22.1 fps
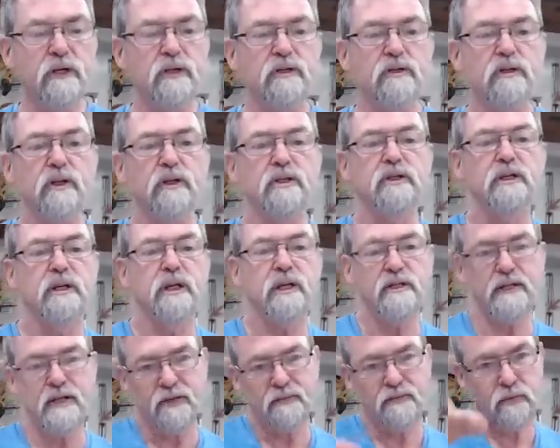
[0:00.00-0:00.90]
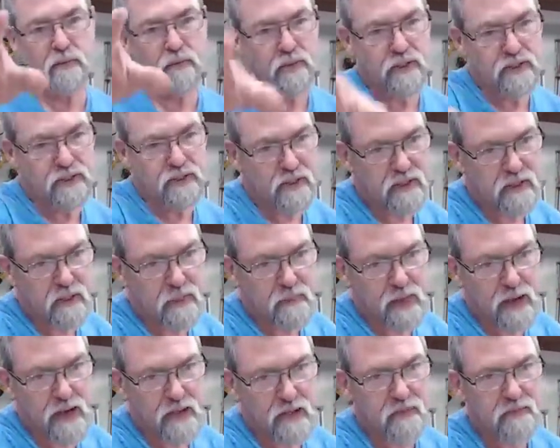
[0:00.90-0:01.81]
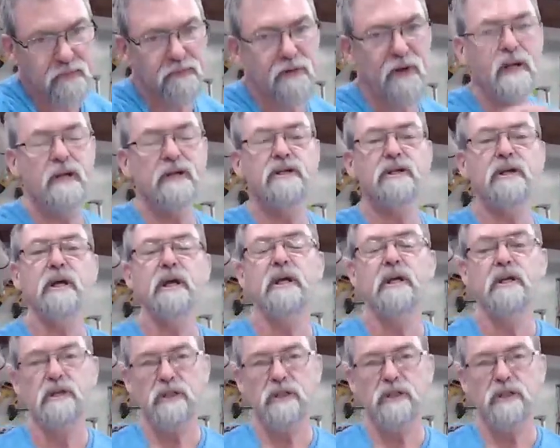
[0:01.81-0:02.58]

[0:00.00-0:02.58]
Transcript: so she doesn't have to reach into the back of the fridge.